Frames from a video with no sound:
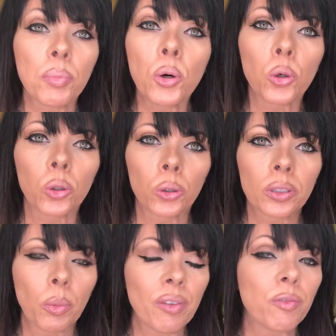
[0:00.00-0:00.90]

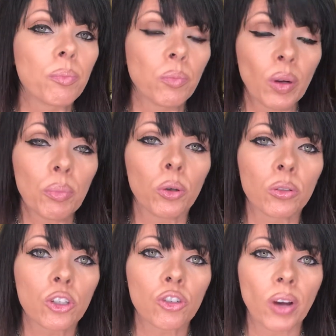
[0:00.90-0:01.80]
pulled, and we
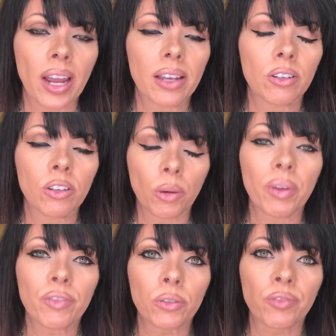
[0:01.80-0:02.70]
pulled stress,
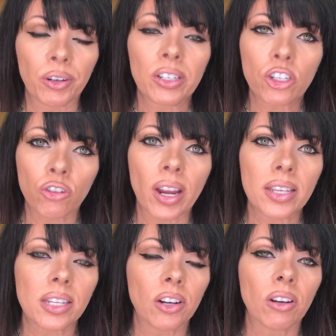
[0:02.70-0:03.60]
we feel very
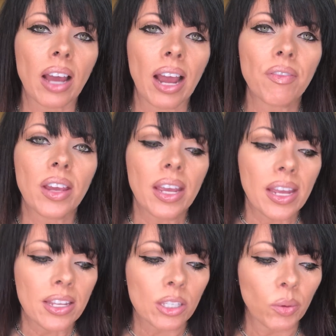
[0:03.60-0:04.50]
stressed in our life.
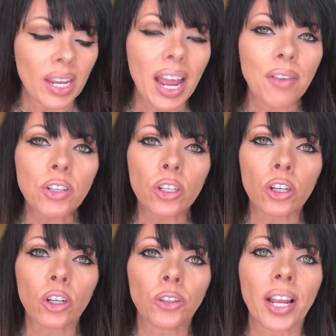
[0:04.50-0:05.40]
So we have to
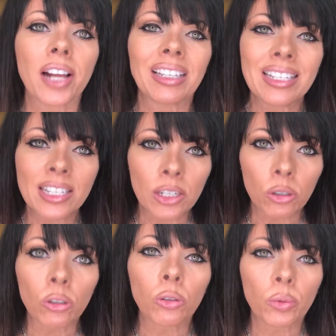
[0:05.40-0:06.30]
learn how to
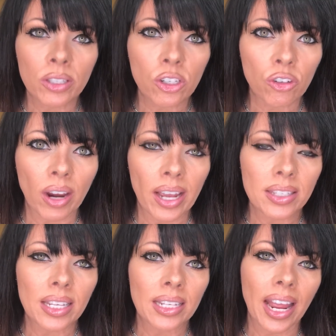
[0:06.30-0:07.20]
deal with
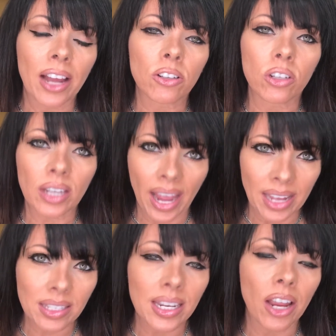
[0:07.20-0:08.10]
stress and how to
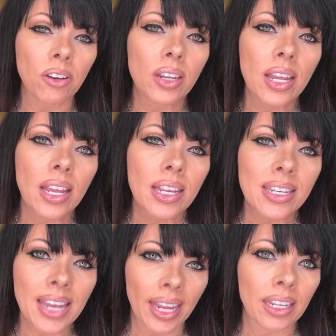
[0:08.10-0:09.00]
cast down
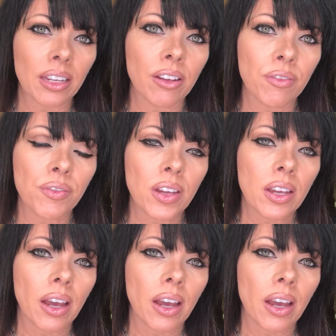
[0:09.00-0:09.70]
negative